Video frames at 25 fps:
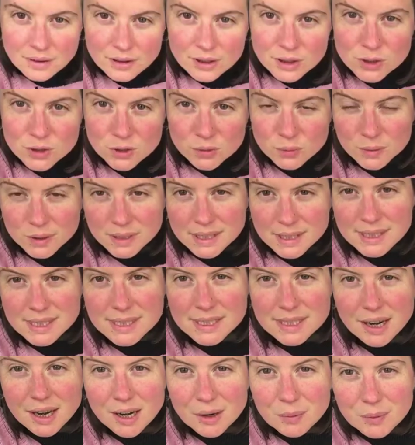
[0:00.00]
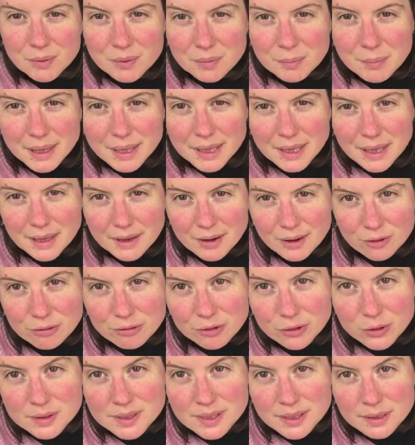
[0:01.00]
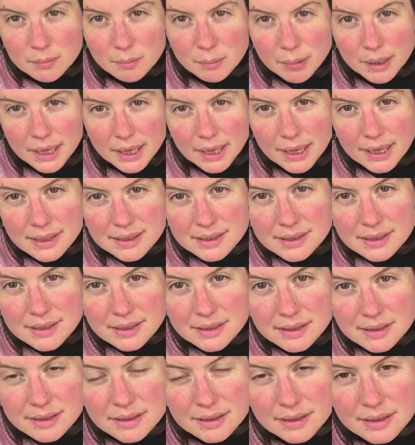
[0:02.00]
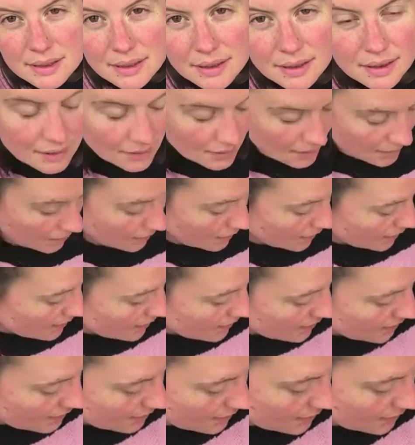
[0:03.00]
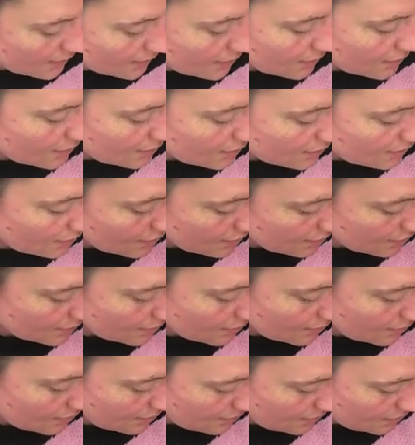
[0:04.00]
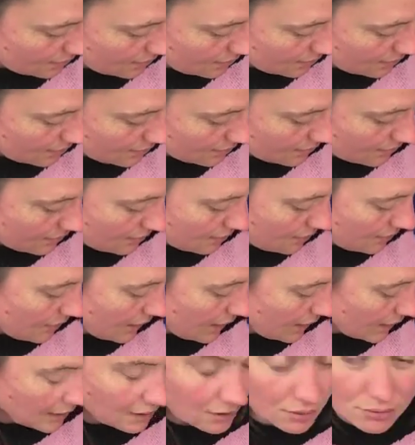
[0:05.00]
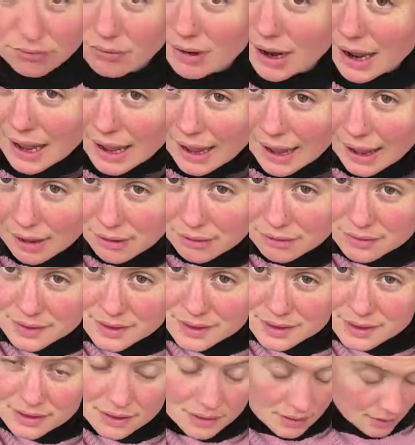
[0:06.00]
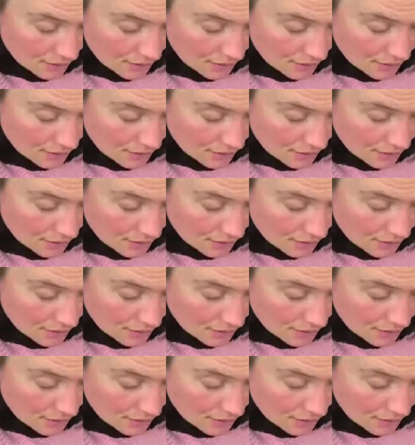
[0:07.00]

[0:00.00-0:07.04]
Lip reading: So we're going to start with making our floating base, and this is a little like a raft.